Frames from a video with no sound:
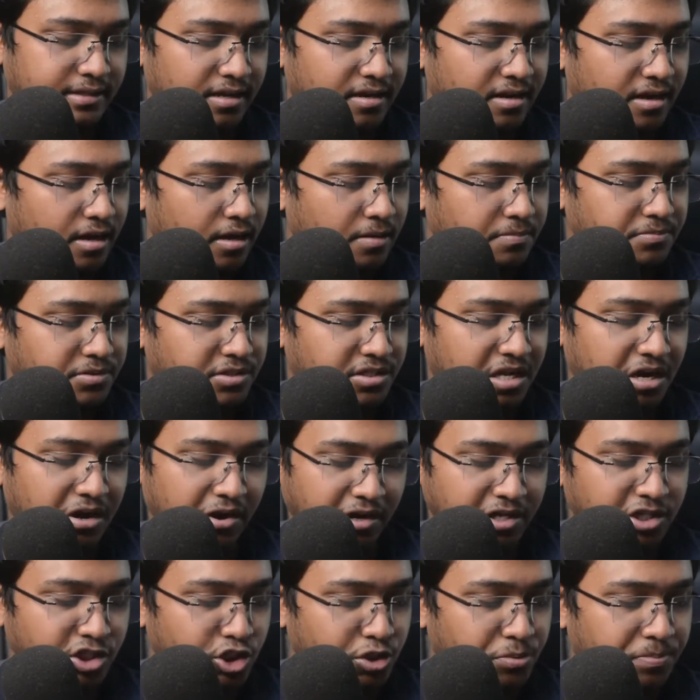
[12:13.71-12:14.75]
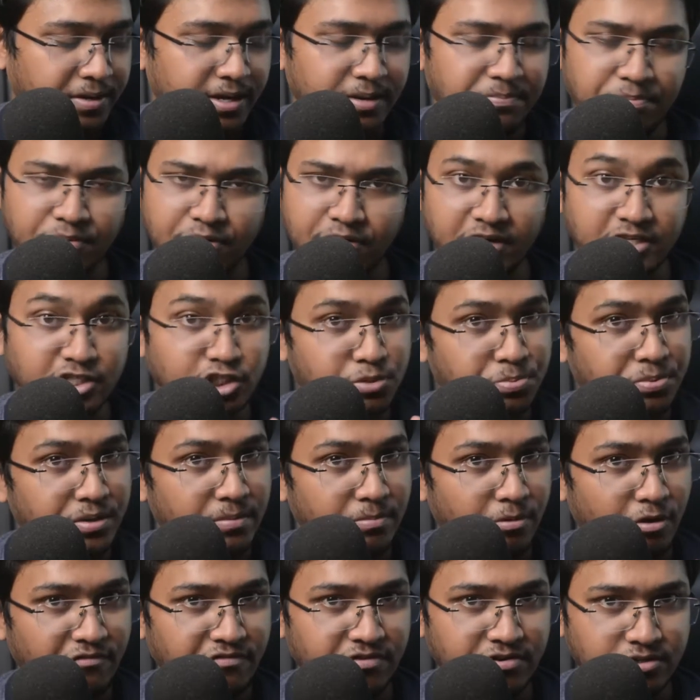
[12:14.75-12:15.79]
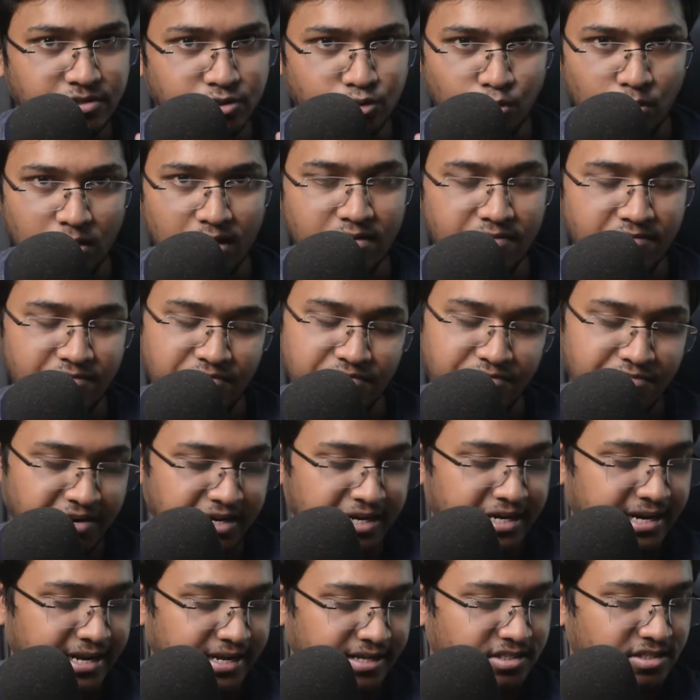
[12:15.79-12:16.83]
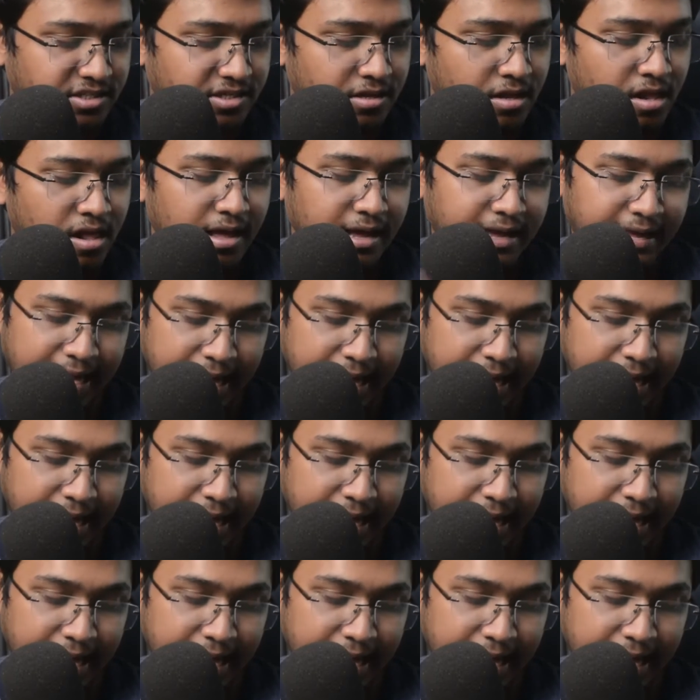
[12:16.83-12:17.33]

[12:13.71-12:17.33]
Then comes Crunch Prep. Crunch Prep offers 1 free test.